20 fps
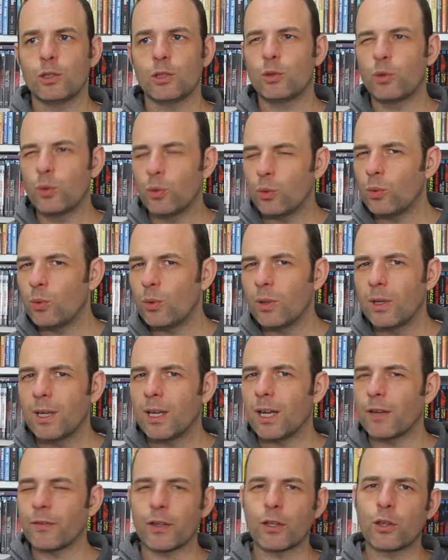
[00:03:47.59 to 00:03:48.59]
Two,
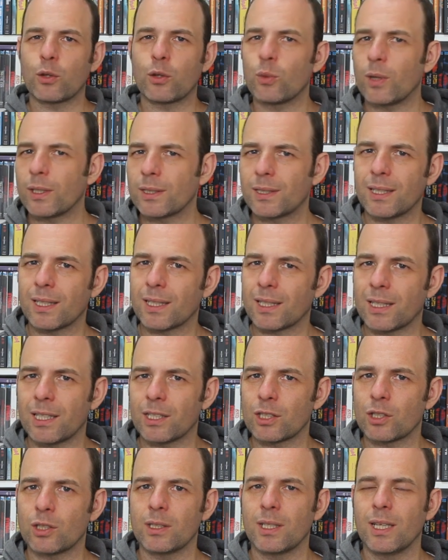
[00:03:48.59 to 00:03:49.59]
if I throw it into the
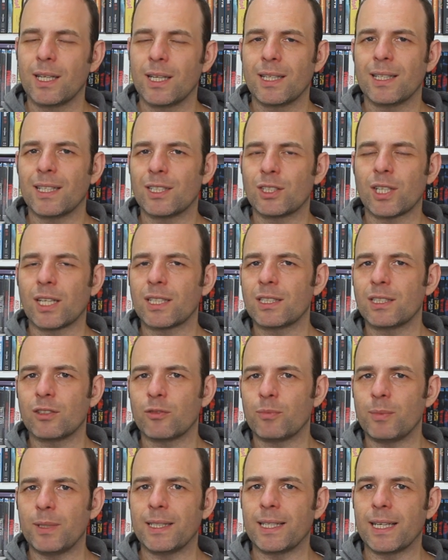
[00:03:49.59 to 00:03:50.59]
collection, the chances
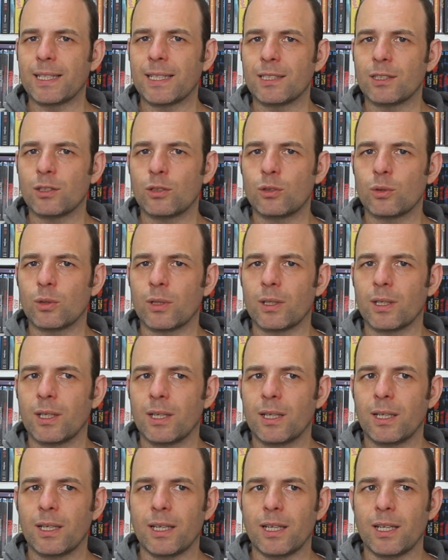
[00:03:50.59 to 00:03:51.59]
of me getting to it
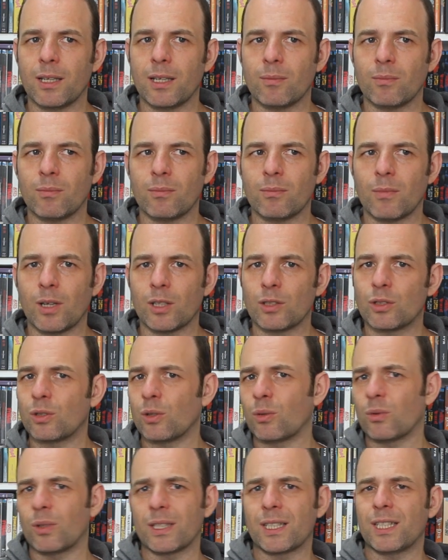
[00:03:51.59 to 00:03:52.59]
um,
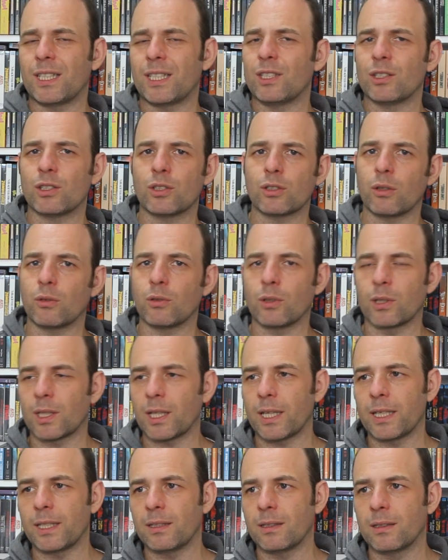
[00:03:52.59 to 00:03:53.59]
until like years down the
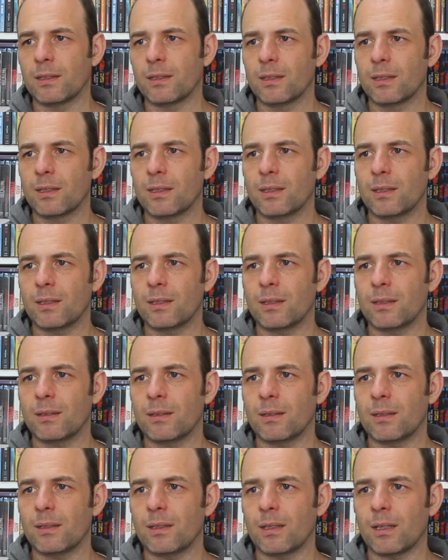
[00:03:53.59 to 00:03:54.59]
line
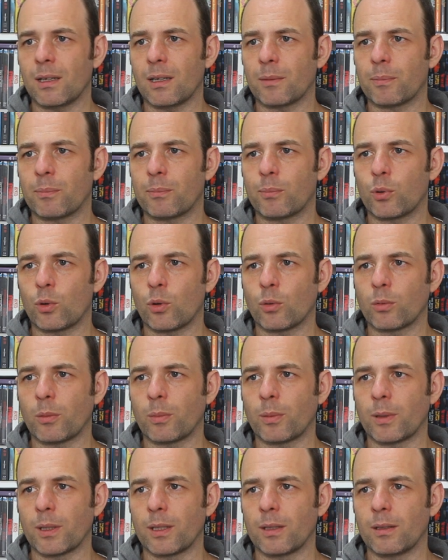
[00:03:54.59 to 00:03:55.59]
are
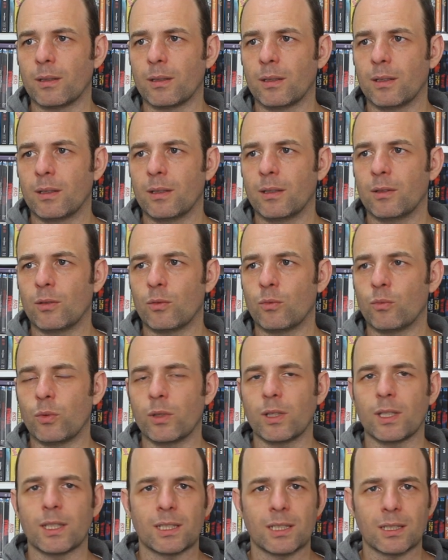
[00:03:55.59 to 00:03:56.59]
probably
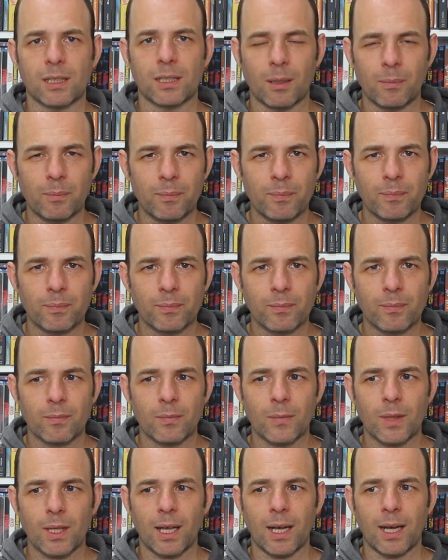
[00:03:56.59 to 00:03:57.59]
really slim,
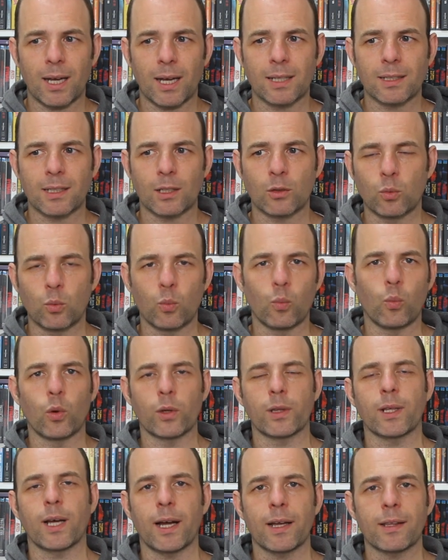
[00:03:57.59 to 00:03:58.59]
and I don't
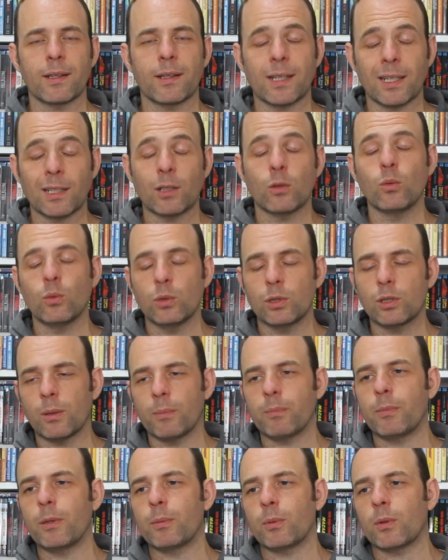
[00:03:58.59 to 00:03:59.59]
want that either. And I know
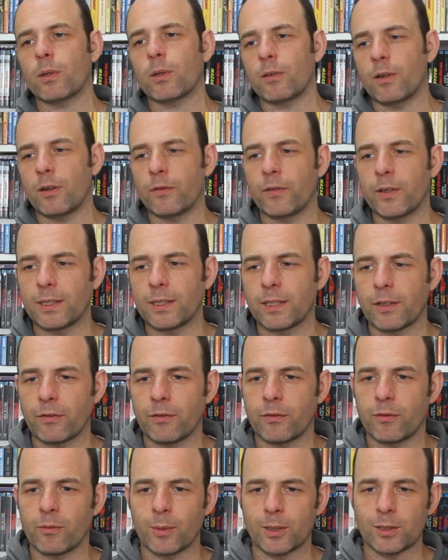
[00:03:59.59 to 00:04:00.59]
some people are, are
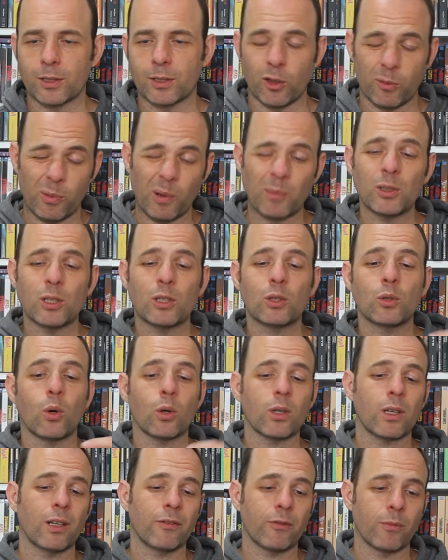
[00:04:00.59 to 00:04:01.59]
different from myself, but I'm just
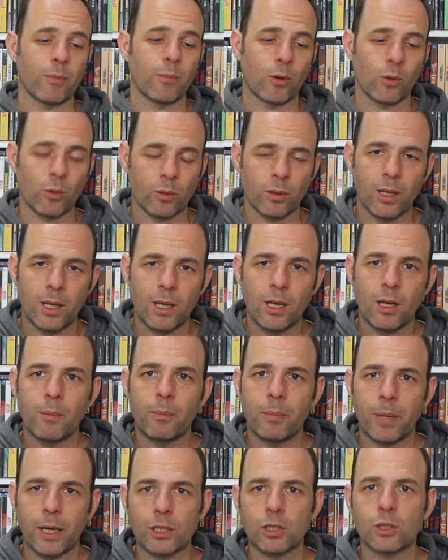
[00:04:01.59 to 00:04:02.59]
talking from my own
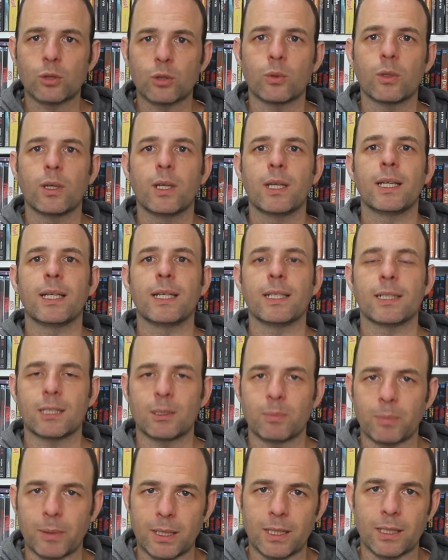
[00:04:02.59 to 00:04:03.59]
personal
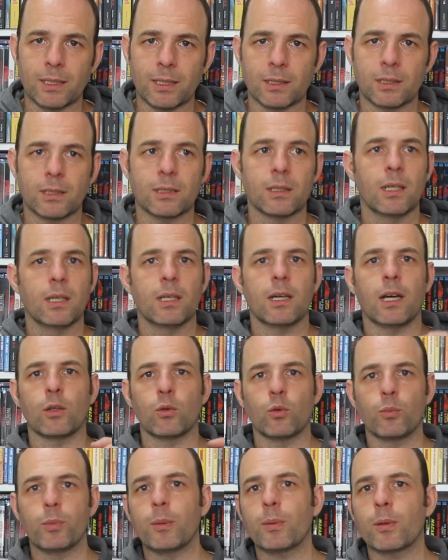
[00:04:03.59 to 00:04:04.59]
experience. I
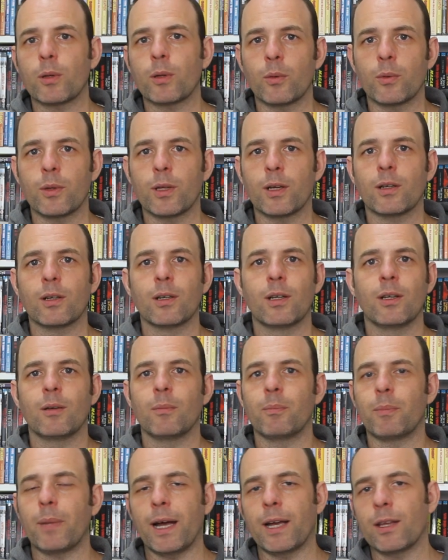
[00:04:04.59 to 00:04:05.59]
know people out there
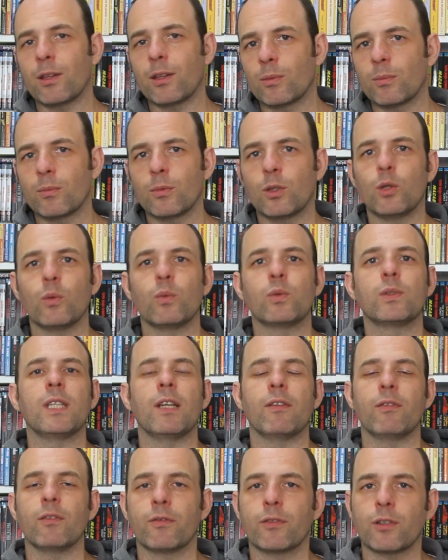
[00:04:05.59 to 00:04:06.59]
buy them, they
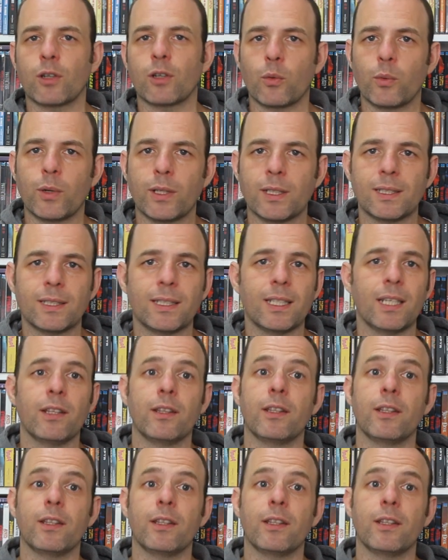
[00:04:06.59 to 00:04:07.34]
save them for a rainy day.